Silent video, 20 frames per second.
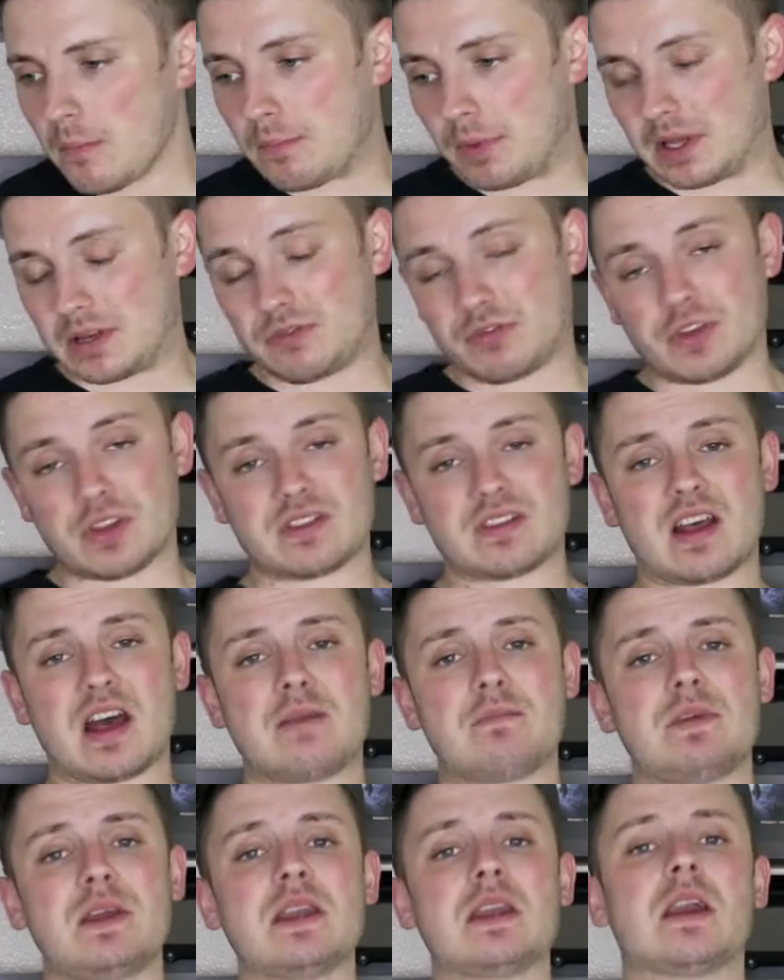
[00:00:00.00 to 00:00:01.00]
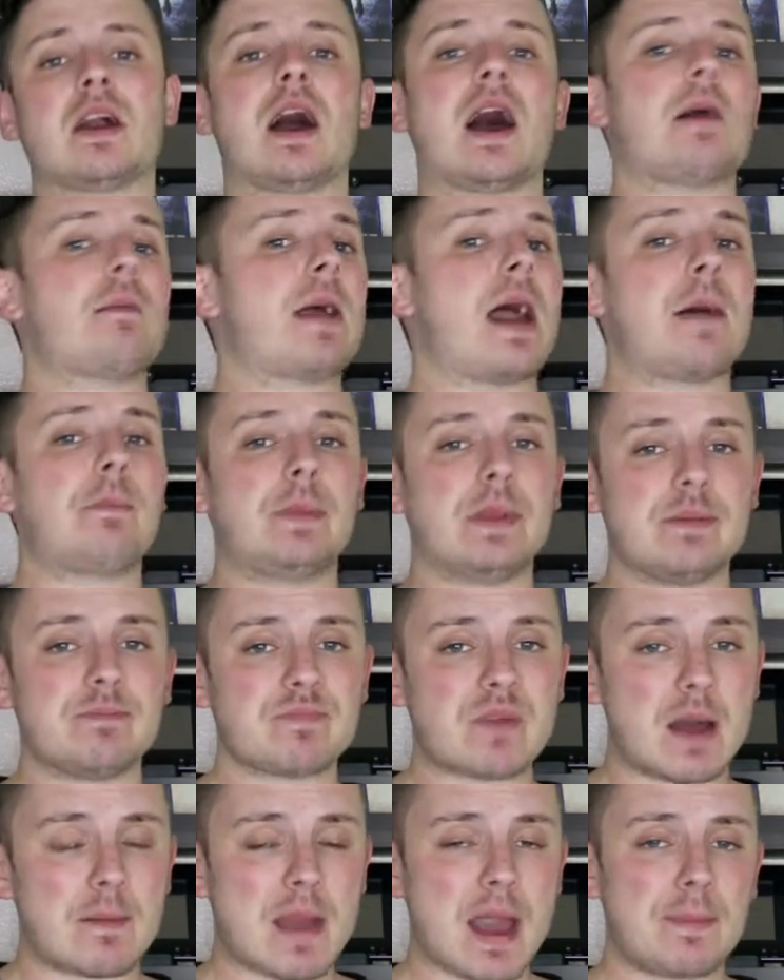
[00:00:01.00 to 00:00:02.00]
But for the time being, I'm happy.
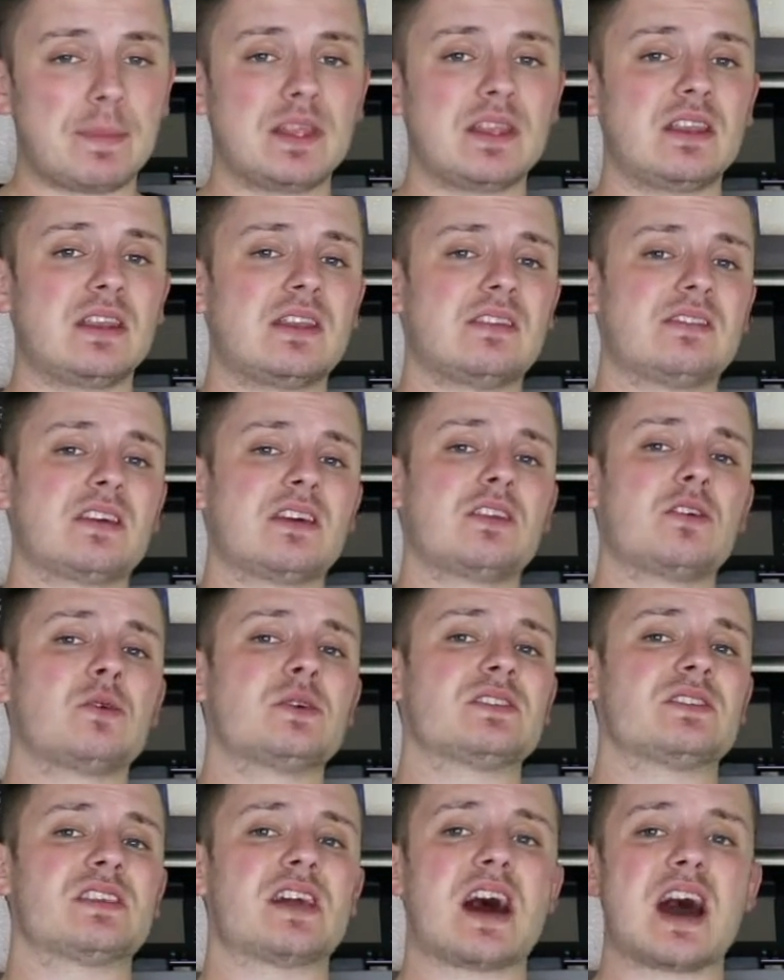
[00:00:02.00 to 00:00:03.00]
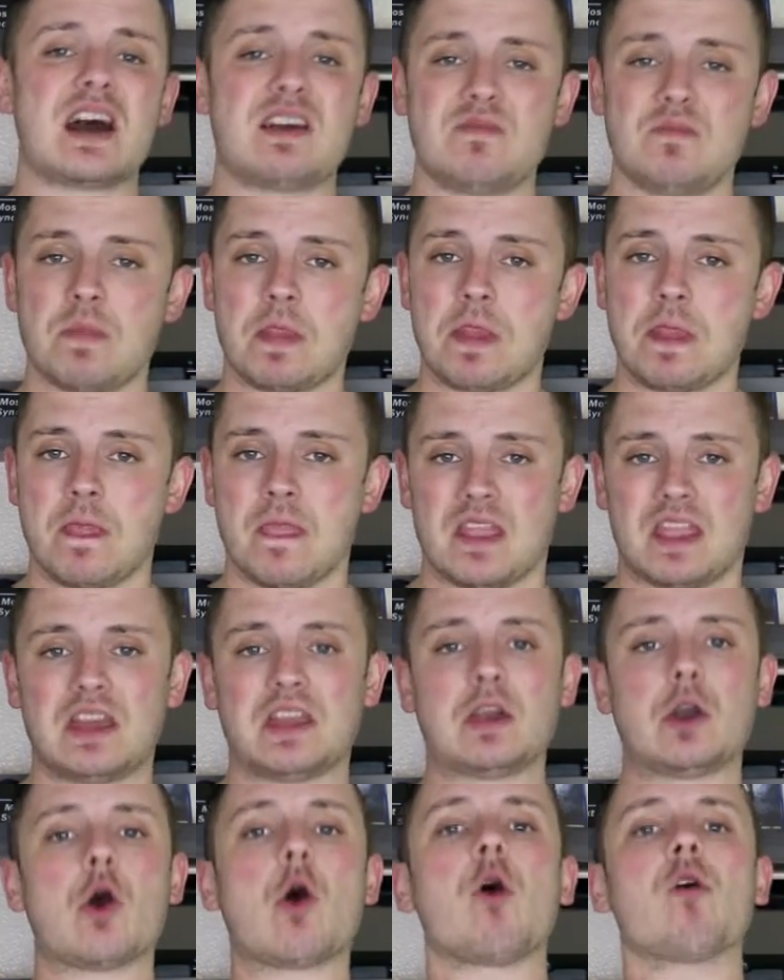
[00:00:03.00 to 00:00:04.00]
I'm happy that Nintendo is not
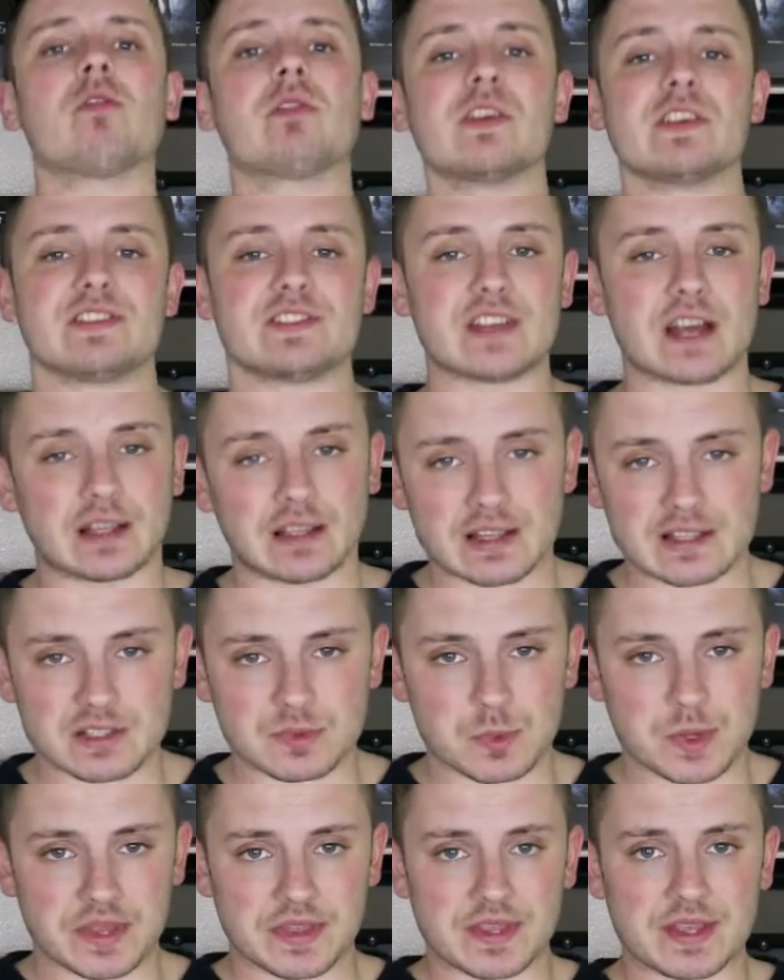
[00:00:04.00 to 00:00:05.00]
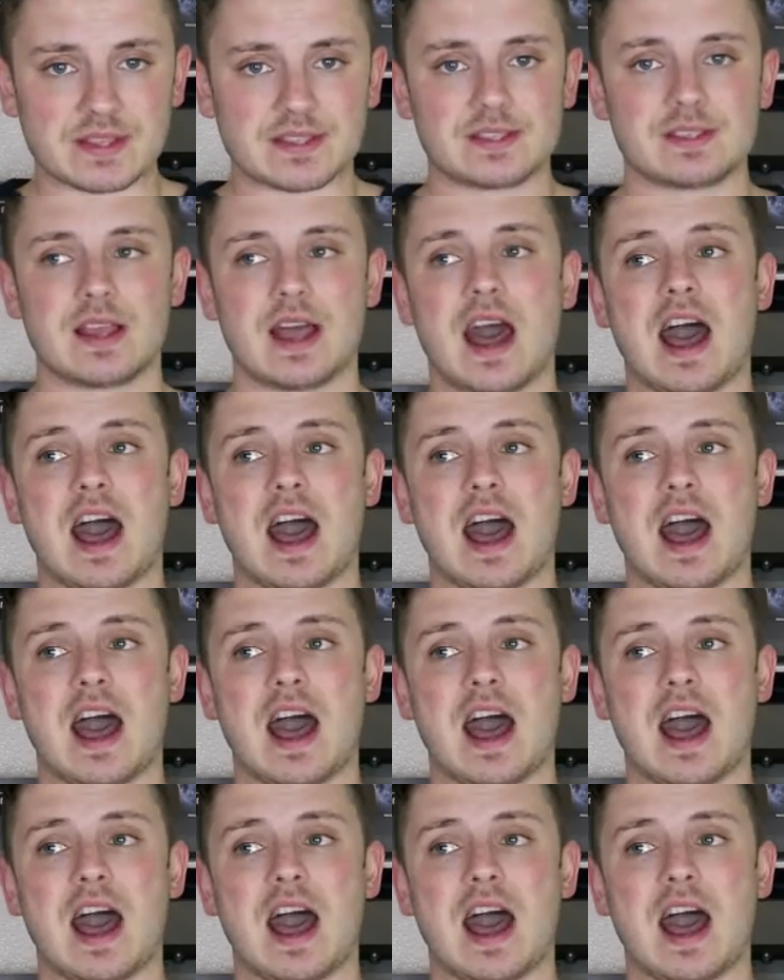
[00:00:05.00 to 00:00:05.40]
getting overzealous with this.